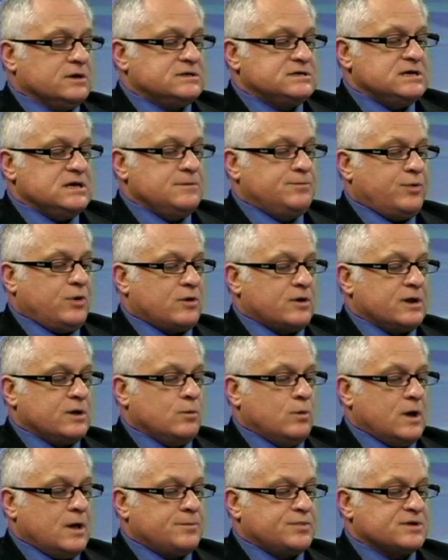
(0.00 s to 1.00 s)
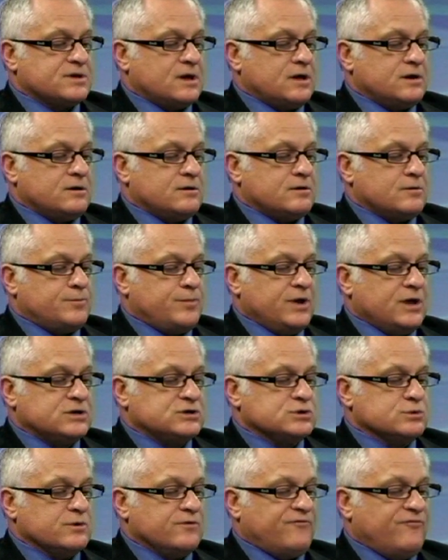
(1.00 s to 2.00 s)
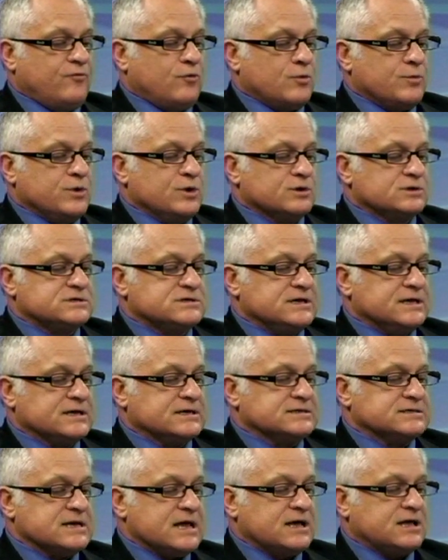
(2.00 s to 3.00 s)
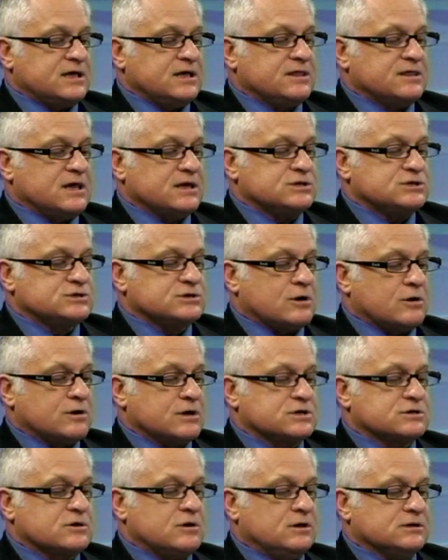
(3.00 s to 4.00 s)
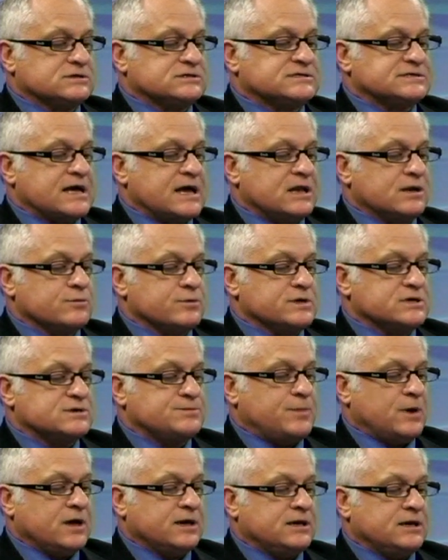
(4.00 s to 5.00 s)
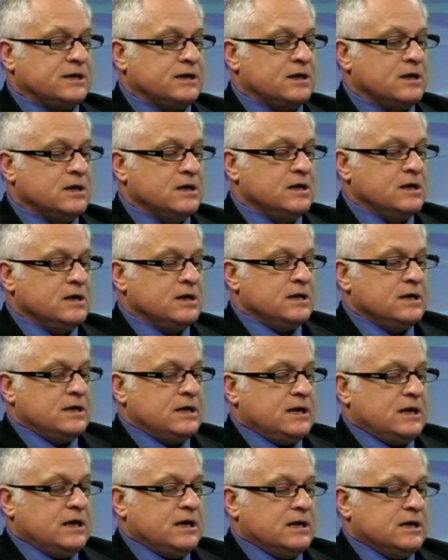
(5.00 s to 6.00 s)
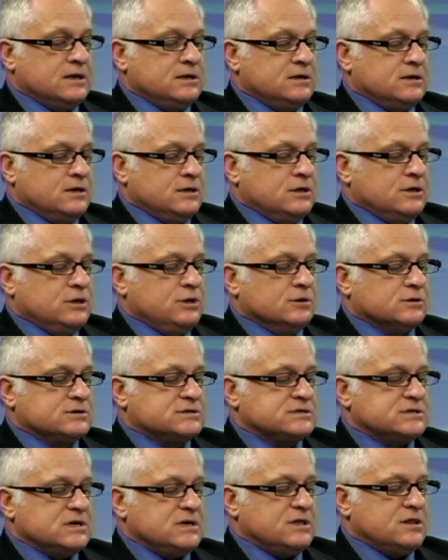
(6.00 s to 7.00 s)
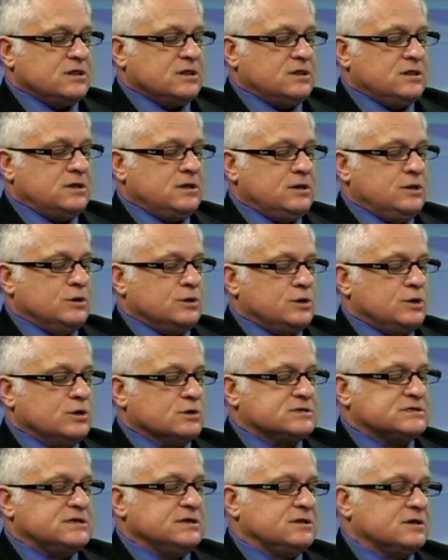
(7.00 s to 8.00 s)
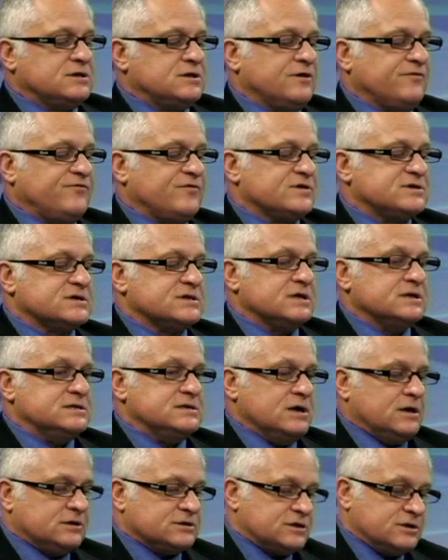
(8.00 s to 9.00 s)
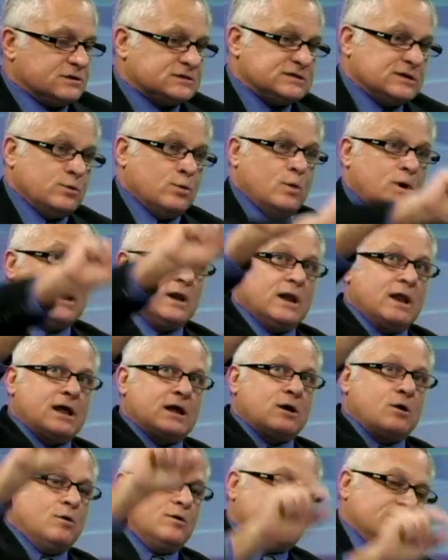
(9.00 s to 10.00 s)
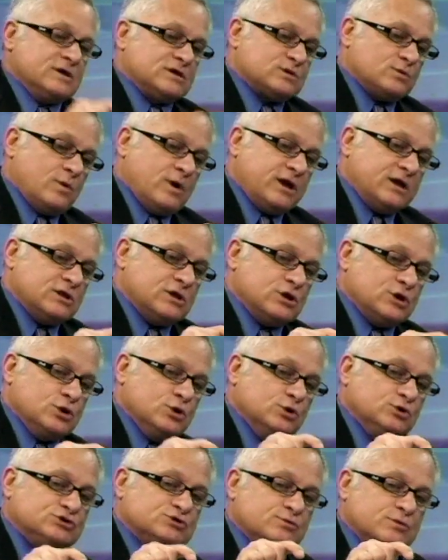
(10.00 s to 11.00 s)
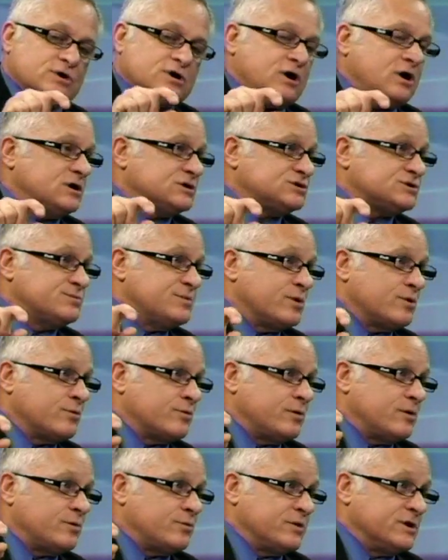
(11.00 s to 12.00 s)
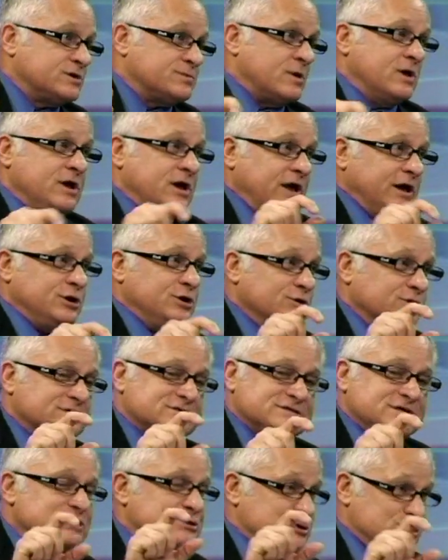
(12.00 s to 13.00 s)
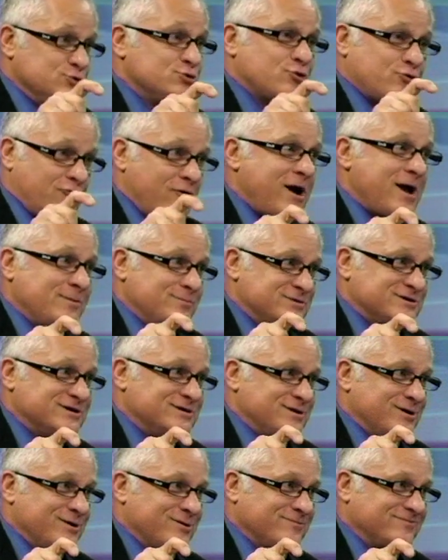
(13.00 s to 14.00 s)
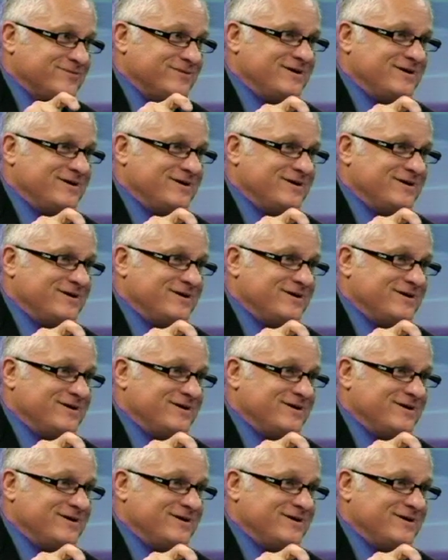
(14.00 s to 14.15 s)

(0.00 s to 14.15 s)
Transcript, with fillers: Tea Party website under pension reform, you'll see exactly that chart. It's called salary spiking. And you'll see you, will see the difference in the delta. You'll see one line going this way and the usual customer reasonable. And you'll see two crimes in there